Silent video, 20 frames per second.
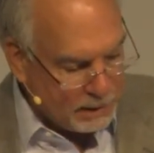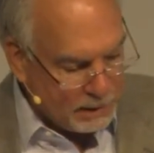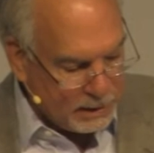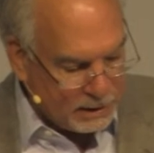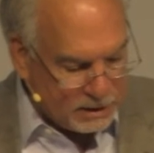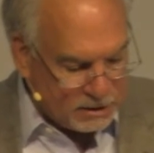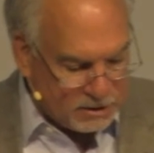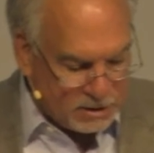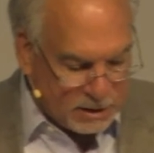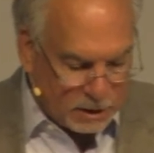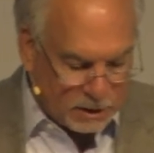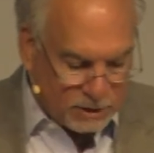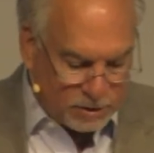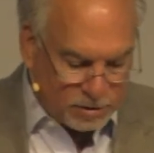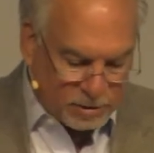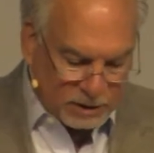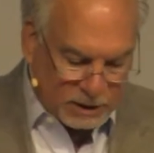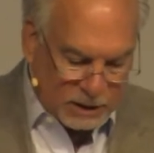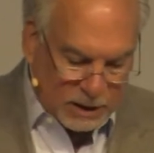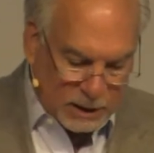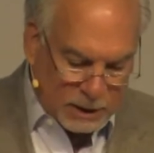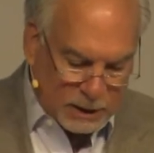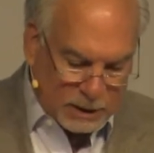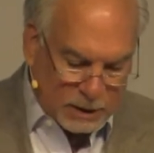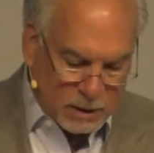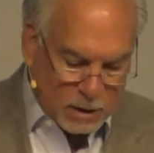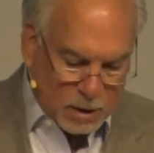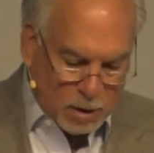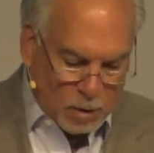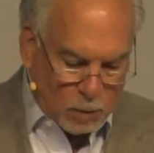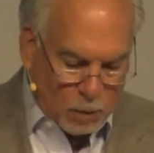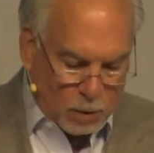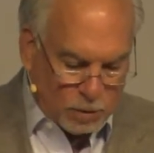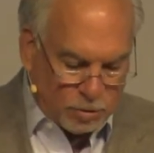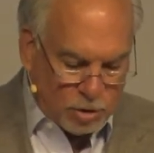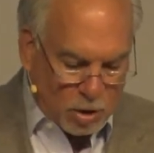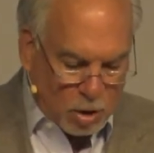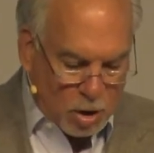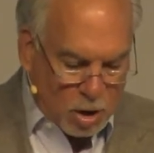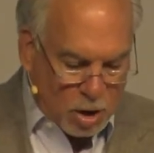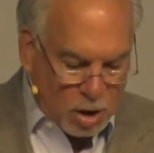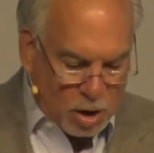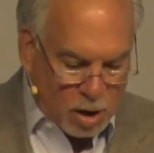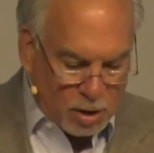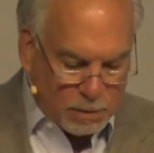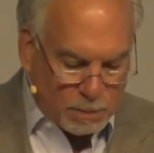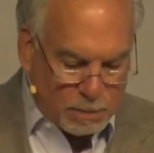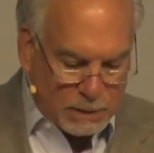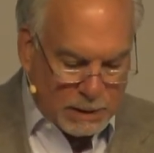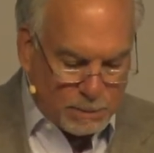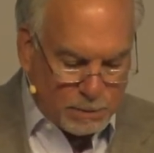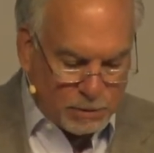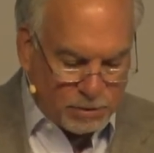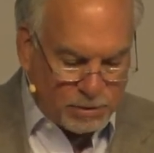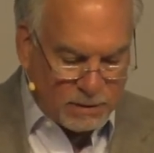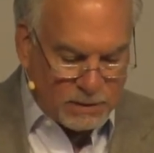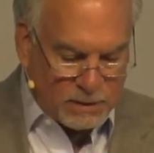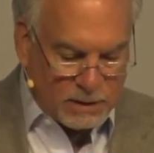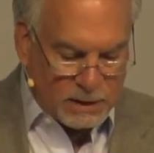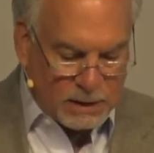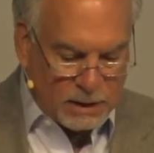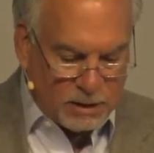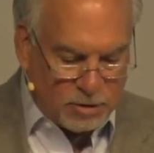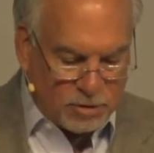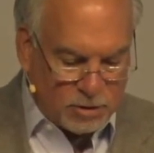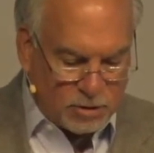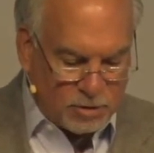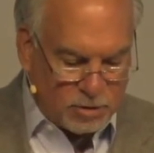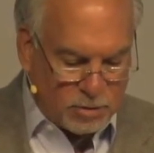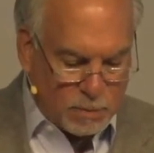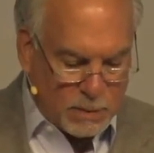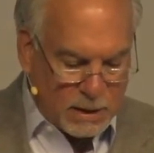And then Darius the king wrote to all the peoples of the nations,